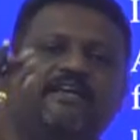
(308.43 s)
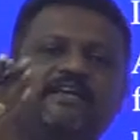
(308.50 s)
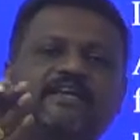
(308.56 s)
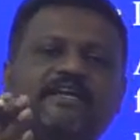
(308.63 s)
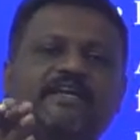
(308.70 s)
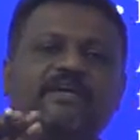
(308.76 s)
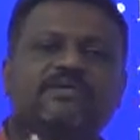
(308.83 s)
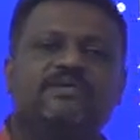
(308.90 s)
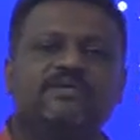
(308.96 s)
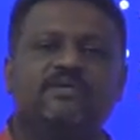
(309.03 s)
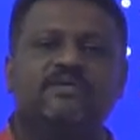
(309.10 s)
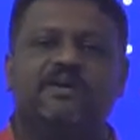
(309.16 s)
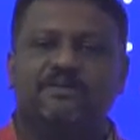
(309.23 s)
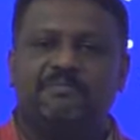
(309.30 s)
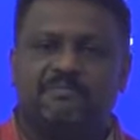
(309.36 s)
entering
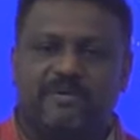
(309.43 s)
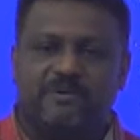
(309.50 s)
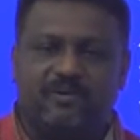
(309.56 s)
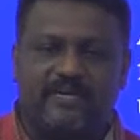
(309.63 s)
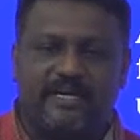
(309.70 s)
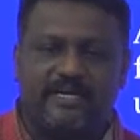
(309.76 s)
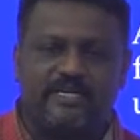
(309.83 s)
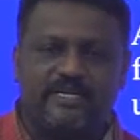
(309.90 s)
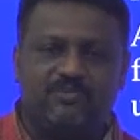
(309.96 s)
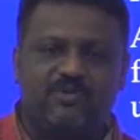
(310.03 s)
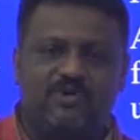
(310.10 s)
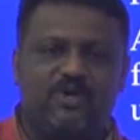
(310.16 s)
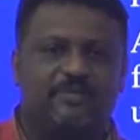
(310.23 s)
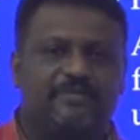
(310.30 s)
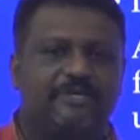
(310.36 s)
into protected
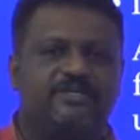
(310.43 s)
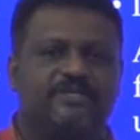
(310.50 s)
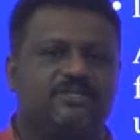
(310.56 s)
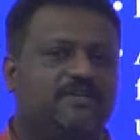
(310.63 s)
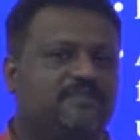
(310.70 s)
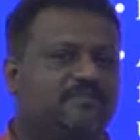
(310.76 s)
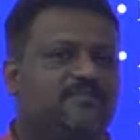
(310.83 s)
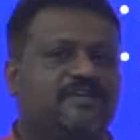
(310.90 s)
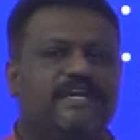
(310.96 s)
mode operation of